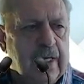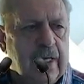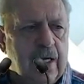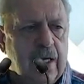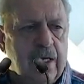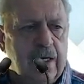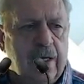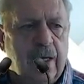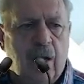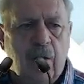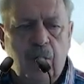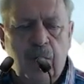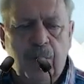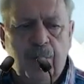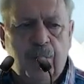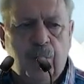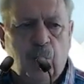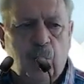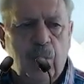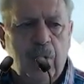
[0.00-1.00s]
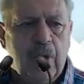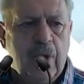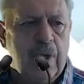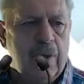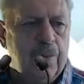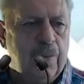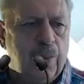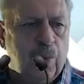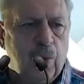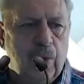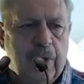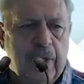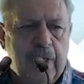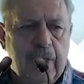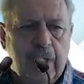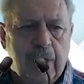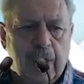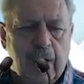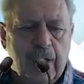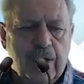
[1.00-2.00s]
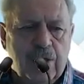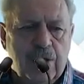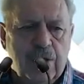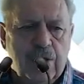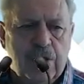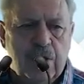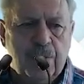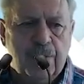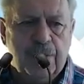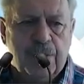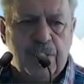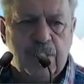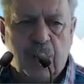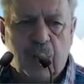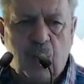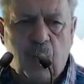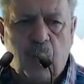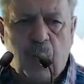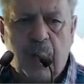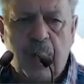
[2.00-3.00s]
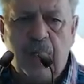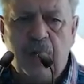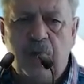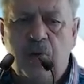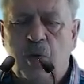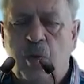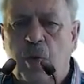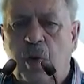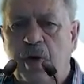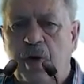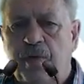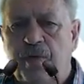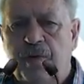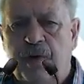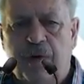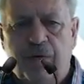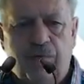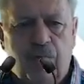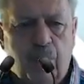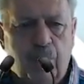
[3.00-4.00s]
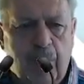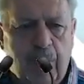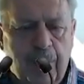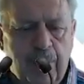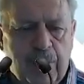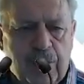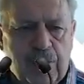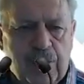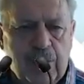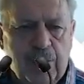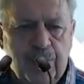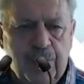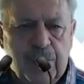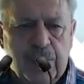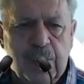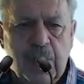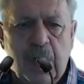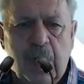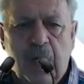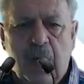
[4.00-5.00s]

No employer-employee relationship is required to qualify for memberships.